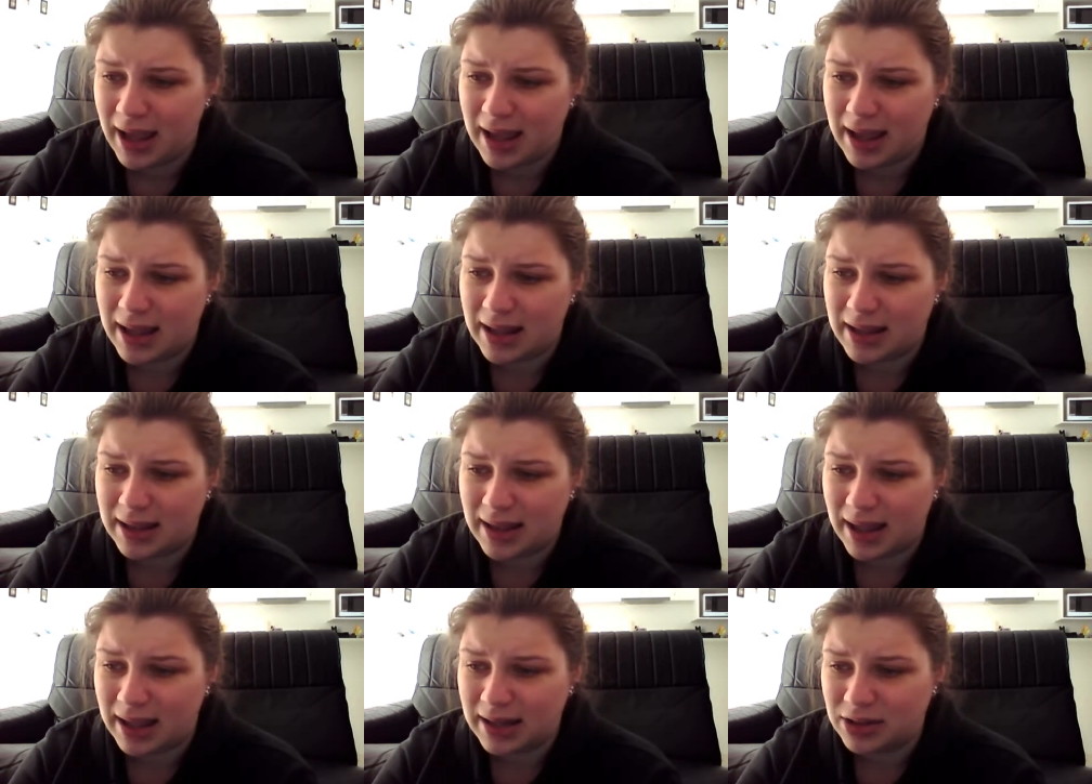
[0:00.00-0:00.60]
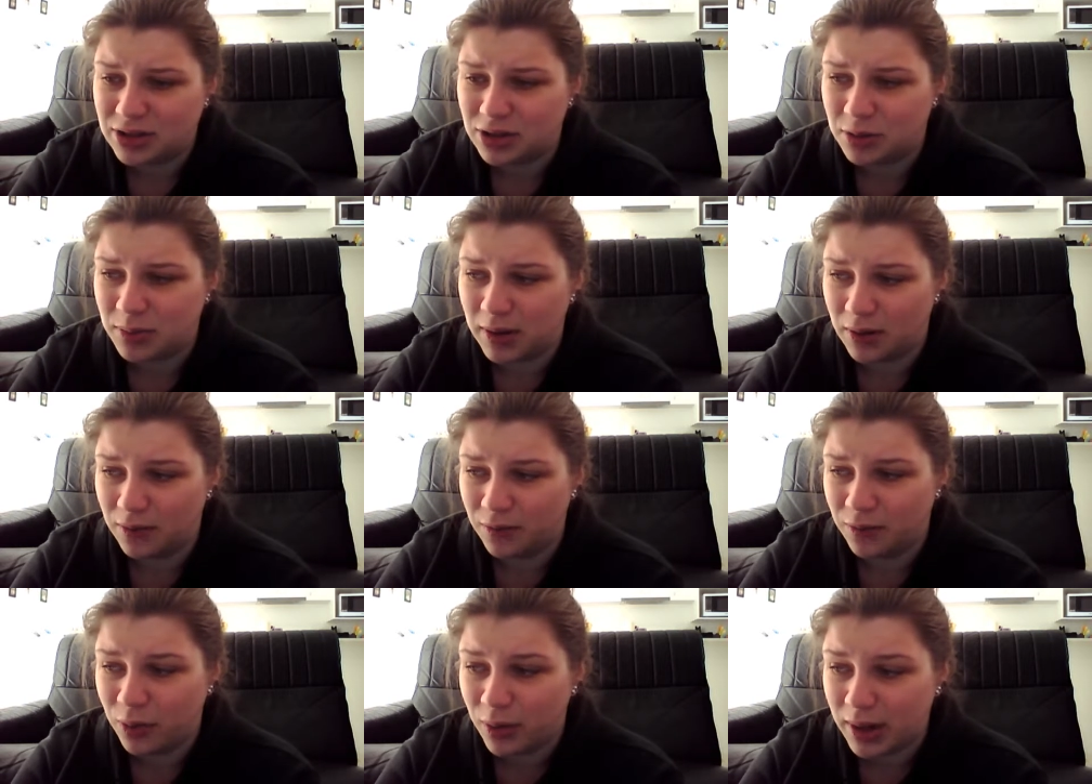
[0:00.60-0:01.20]
and that it
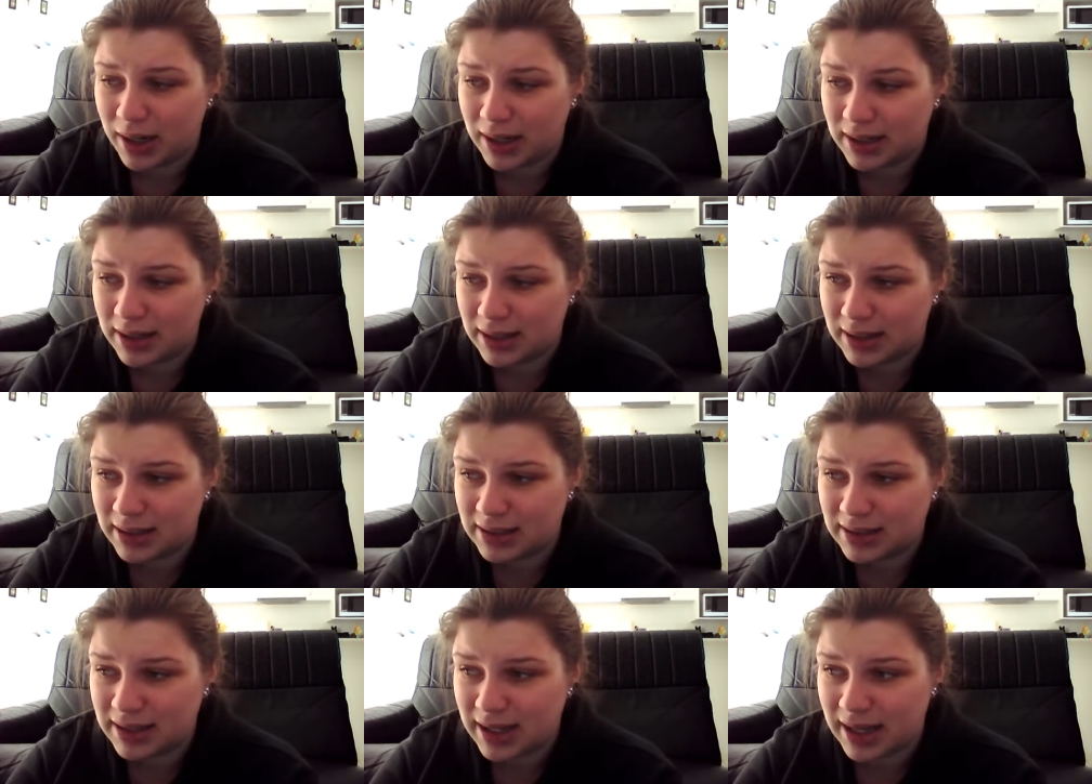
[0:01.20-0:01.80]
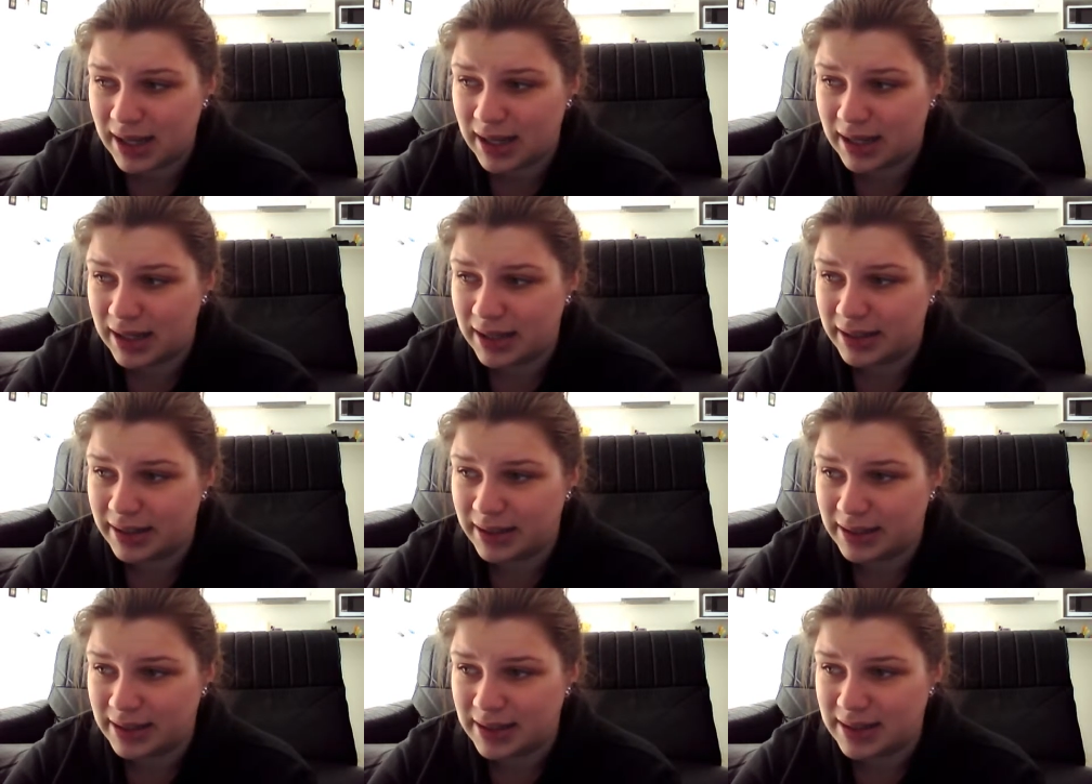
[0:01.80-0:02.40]
should be avoided
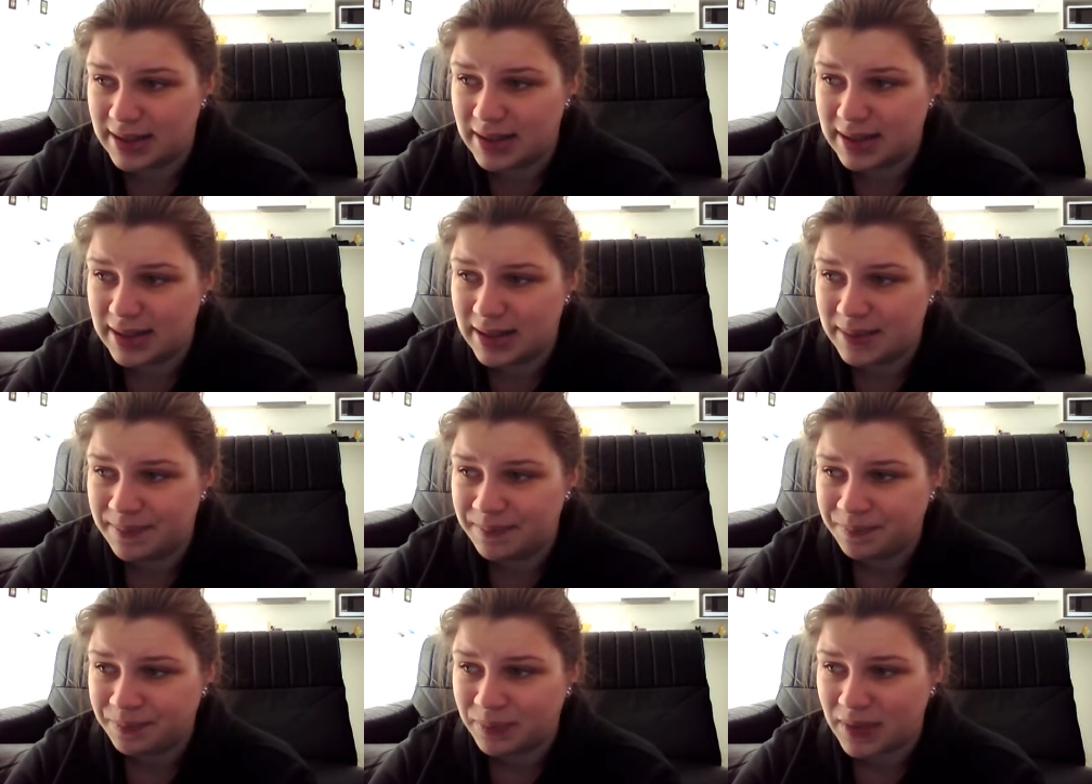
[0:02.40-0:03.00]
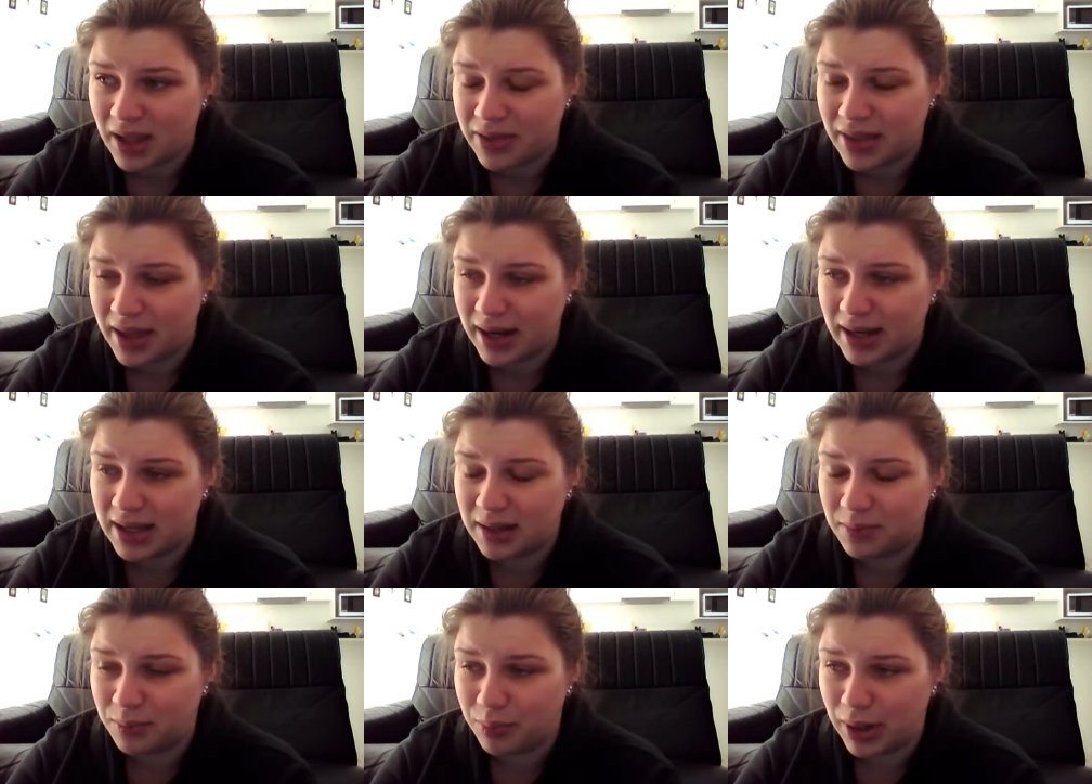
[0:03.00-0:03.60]
and
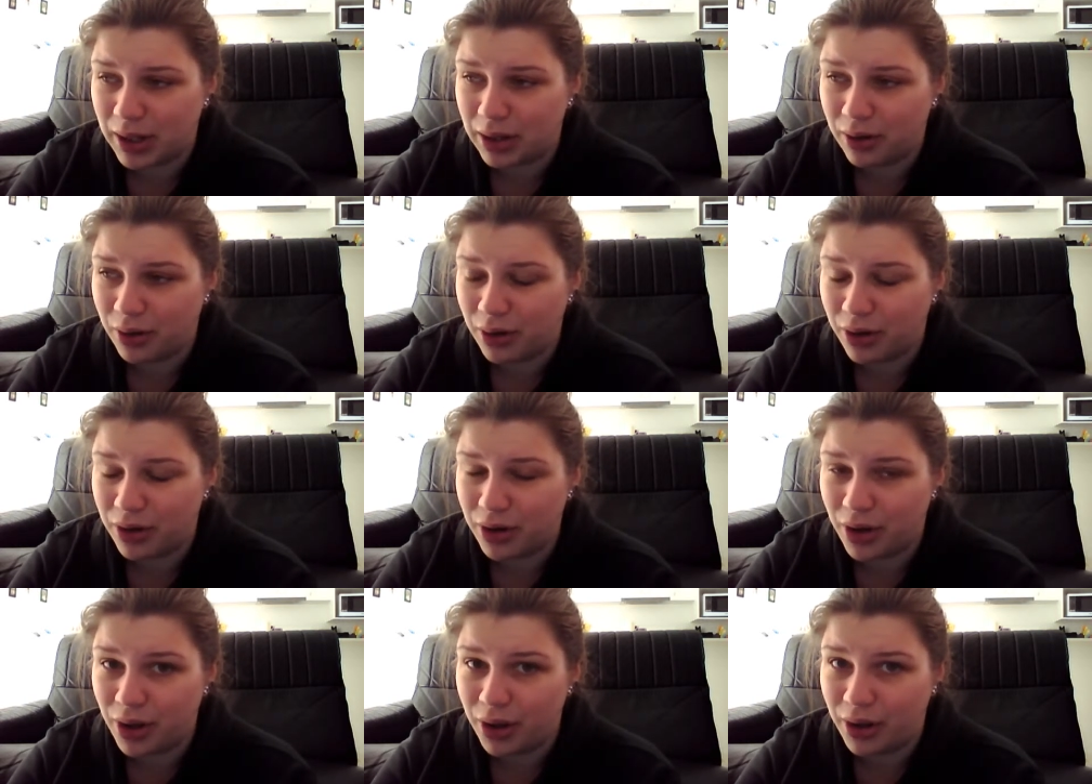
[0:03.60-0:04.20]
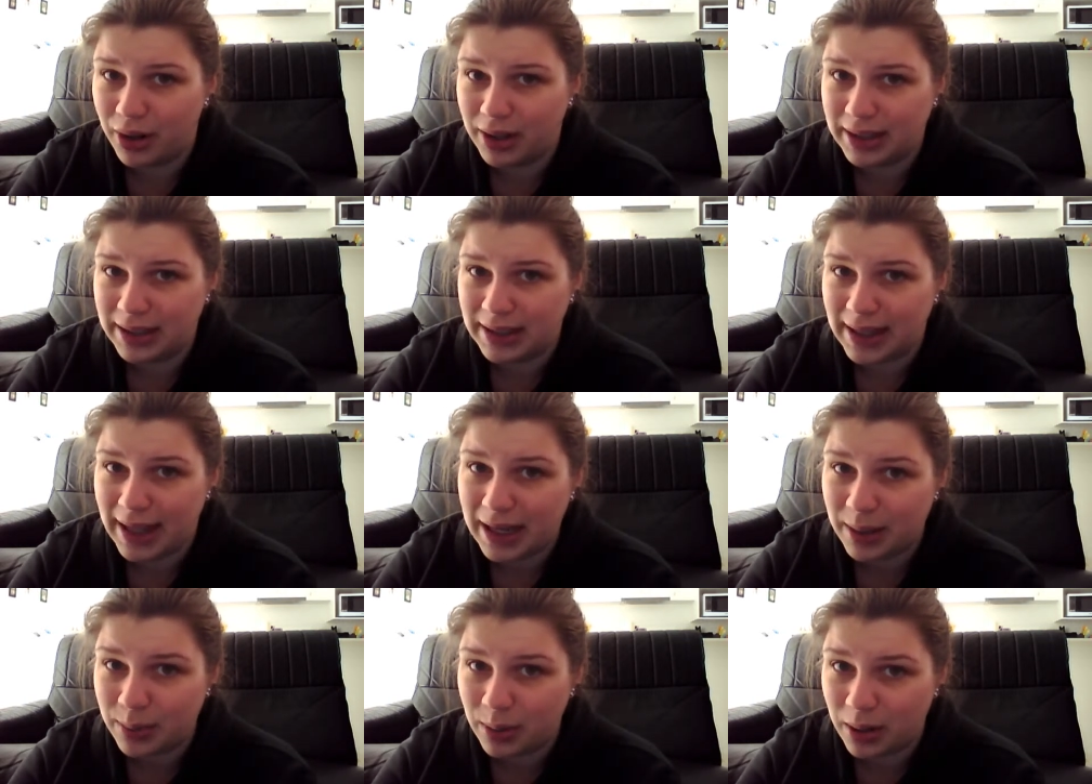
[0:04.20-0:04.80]
that it can bring on
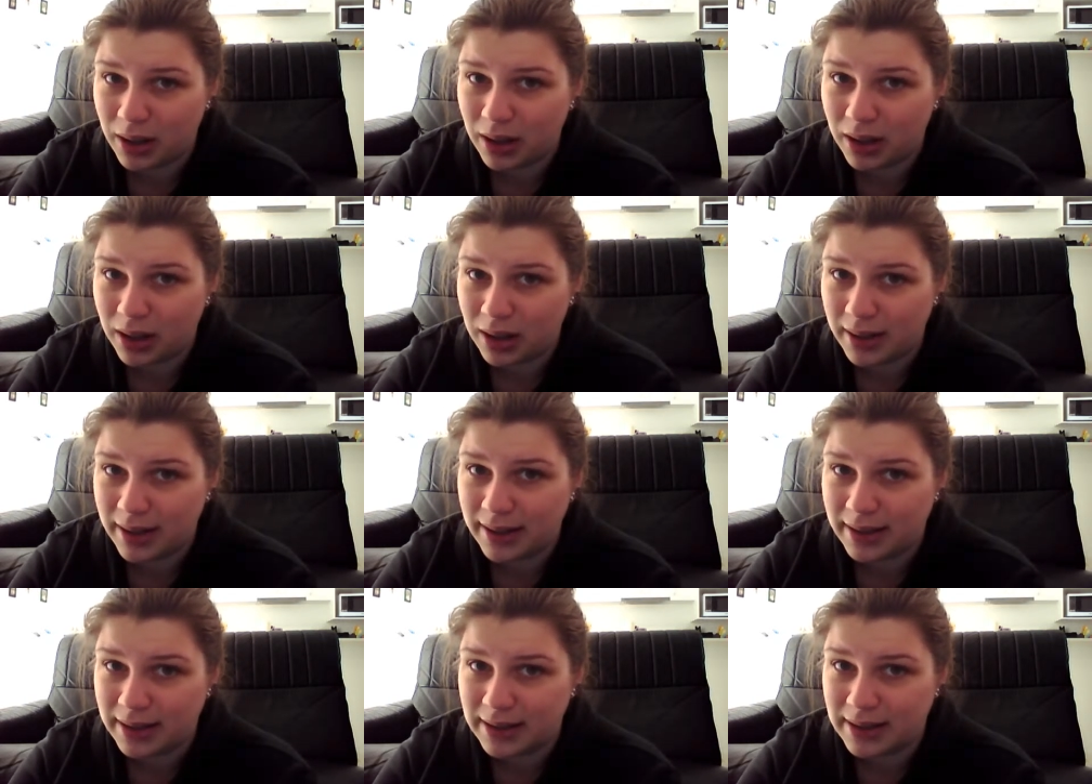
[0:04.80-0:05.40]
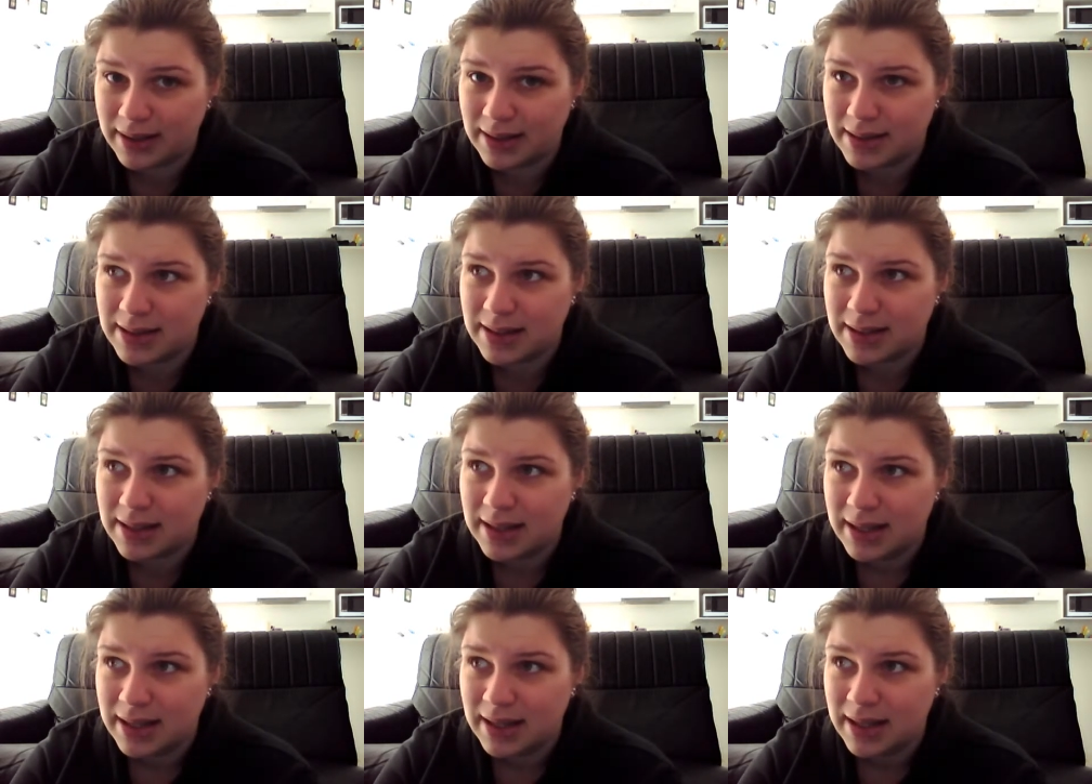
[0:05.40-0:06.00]
early labor
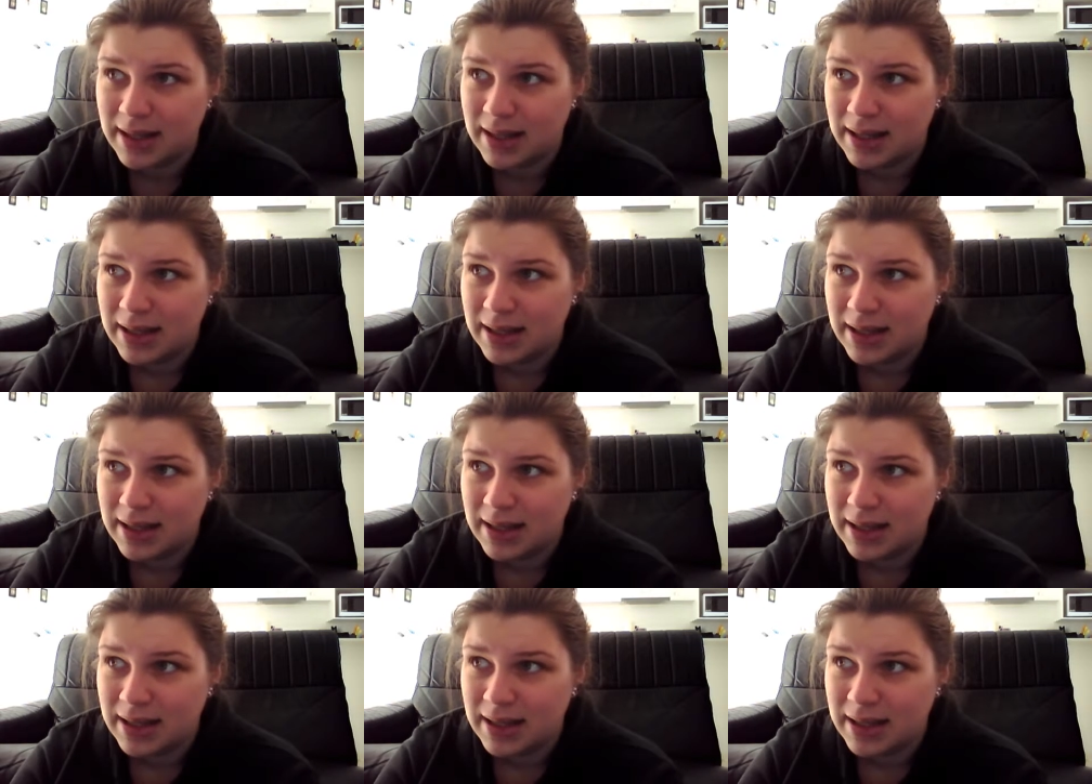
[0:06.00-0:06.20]
and